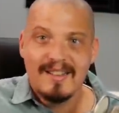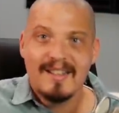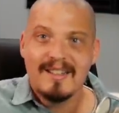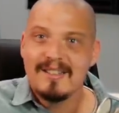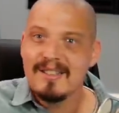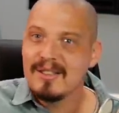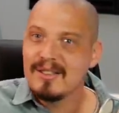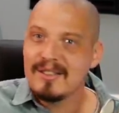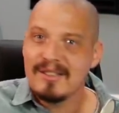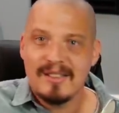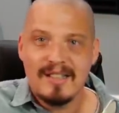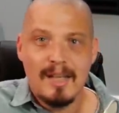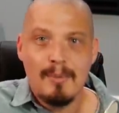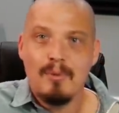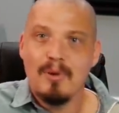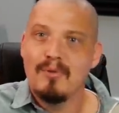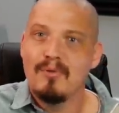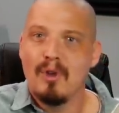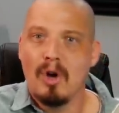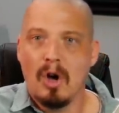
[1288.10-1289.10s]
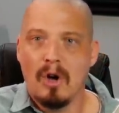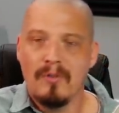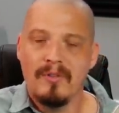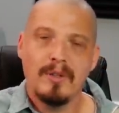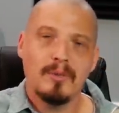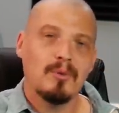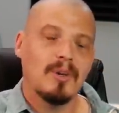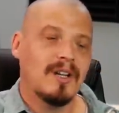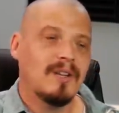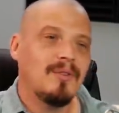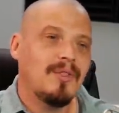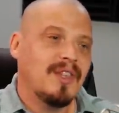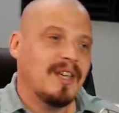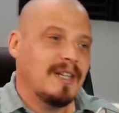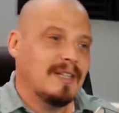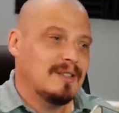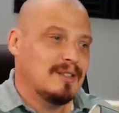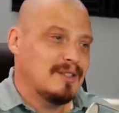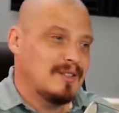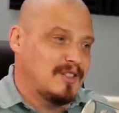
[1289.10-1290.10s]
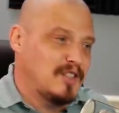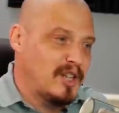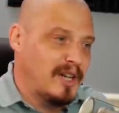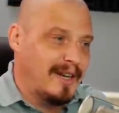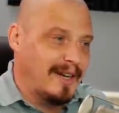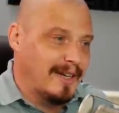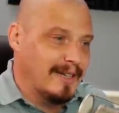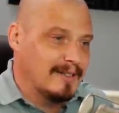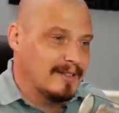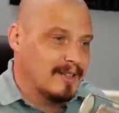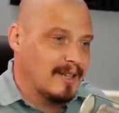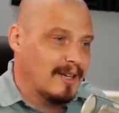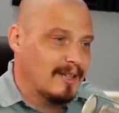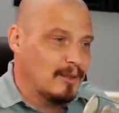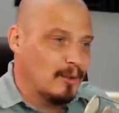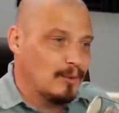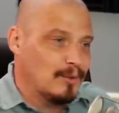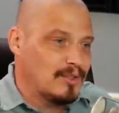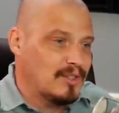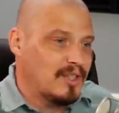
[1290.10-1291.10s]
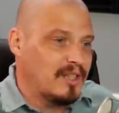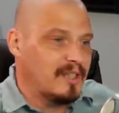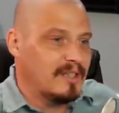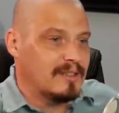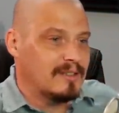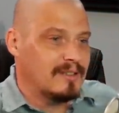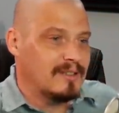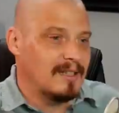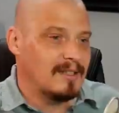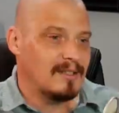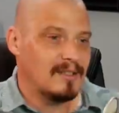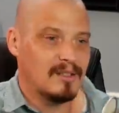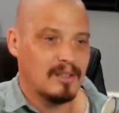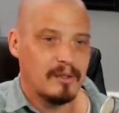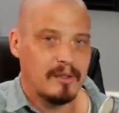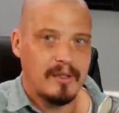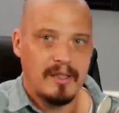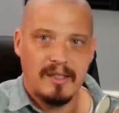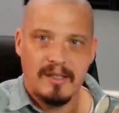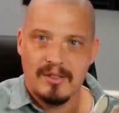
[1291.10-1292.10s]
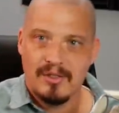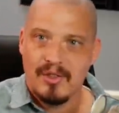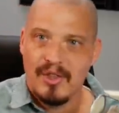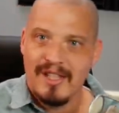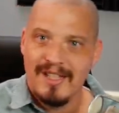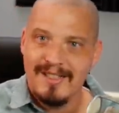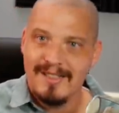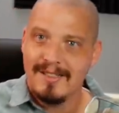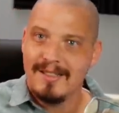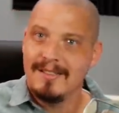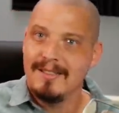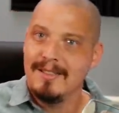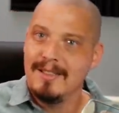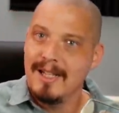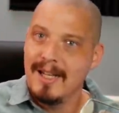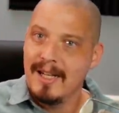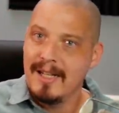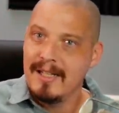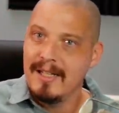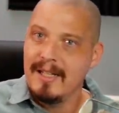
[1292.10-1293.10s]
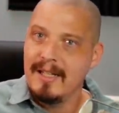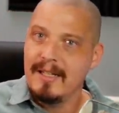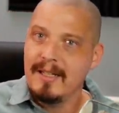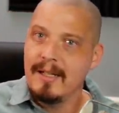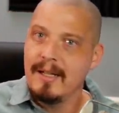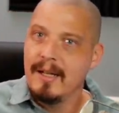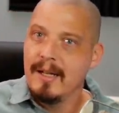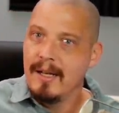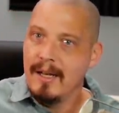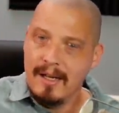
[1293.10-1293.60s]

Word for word: they just keep evolving, right? Things change. I don't see it necessarily as things dying.